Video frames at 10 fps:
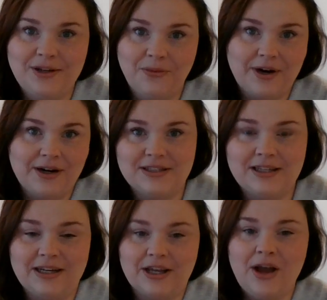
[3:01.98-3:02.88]
you know, where it's
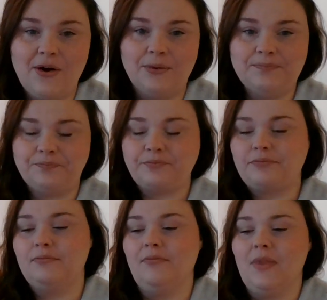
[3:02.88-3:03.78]
going to go.
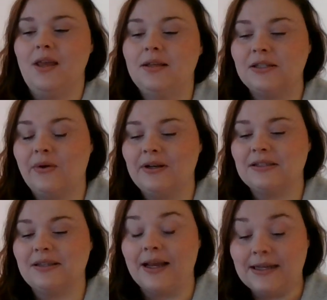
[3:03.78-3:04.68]
And so I
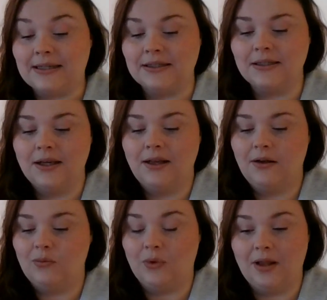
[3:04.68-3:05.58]
decided,
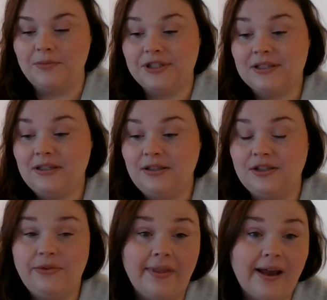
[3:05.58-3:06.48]
well, I'm just going
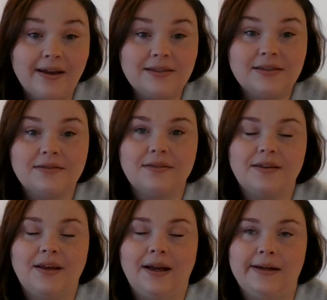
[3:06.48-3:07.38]
to do that.
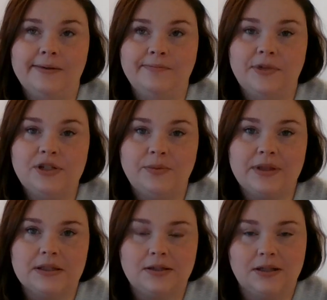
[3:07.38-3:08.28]

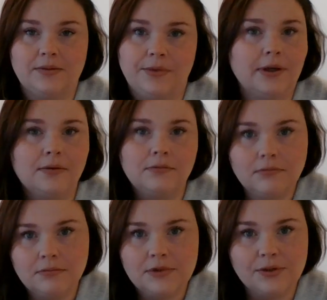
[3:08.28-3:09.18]
Assuming there's not something,
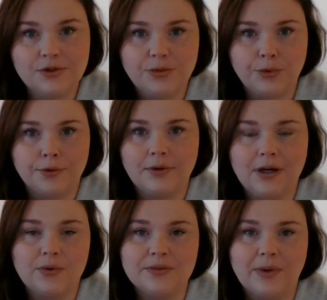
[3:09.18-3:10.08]
you know, super
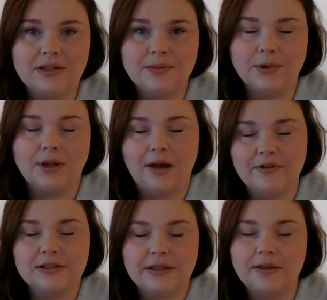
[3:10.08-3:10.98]
irresponsible.
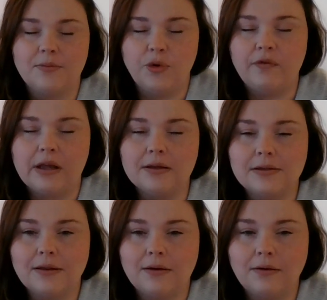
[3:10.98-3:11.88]
Obviously, the movie is
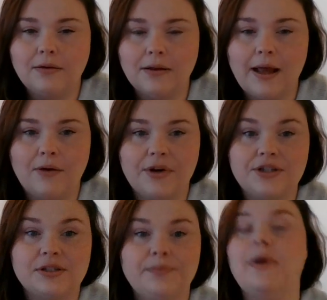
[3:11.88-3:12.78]
a little outrageous,
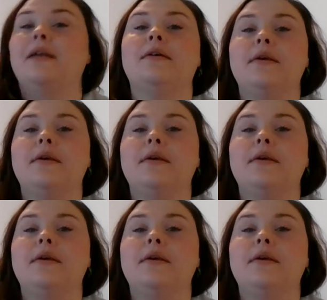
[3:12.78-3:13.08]
but,